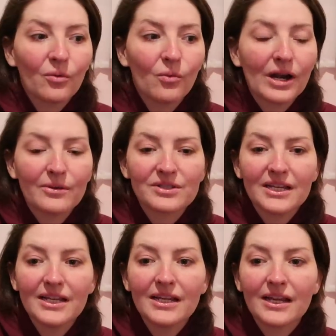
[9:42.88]
when I was
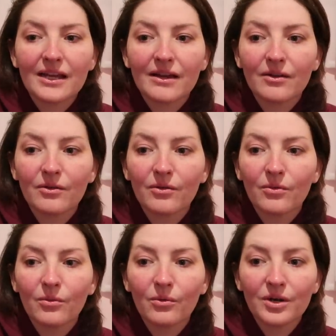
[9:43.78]
eating it
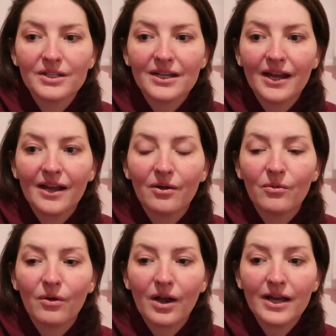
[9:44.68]
one day,
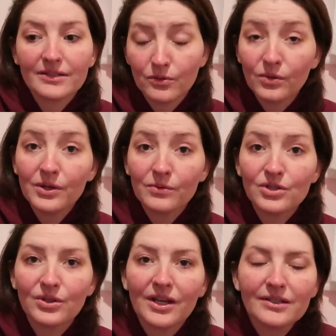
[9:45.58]
I said, Winnie, would
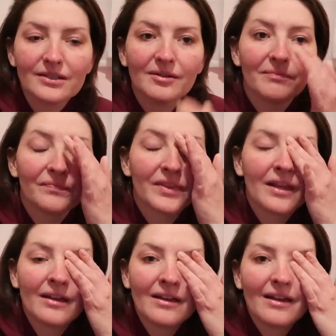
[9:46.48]
you like some?
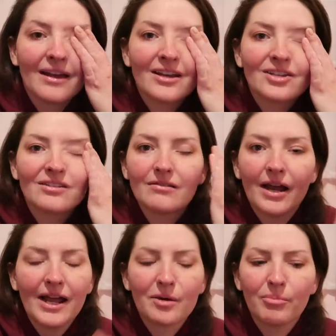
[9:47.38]
And
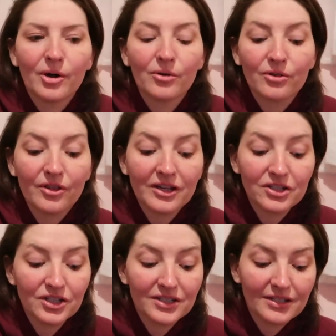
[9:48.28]
I had both,
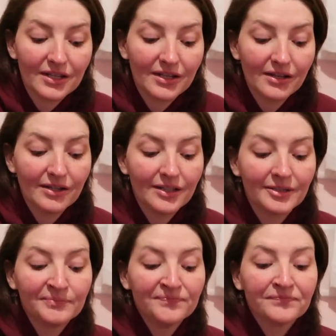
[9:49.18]
and she said,
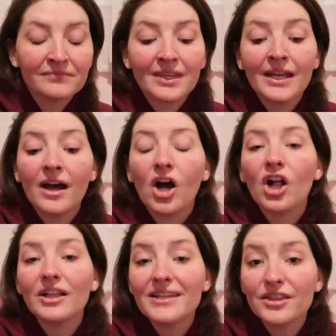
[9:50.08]
yeah,
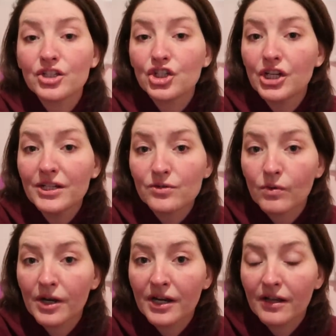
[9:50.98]
I'll eat the cheese
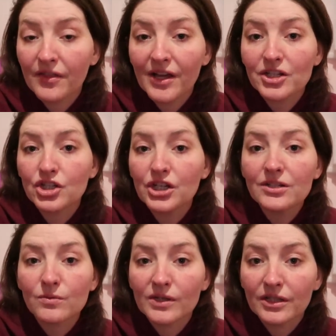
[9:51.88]
one. That
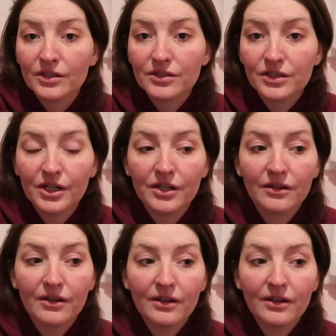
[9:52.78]
cheese one looks good.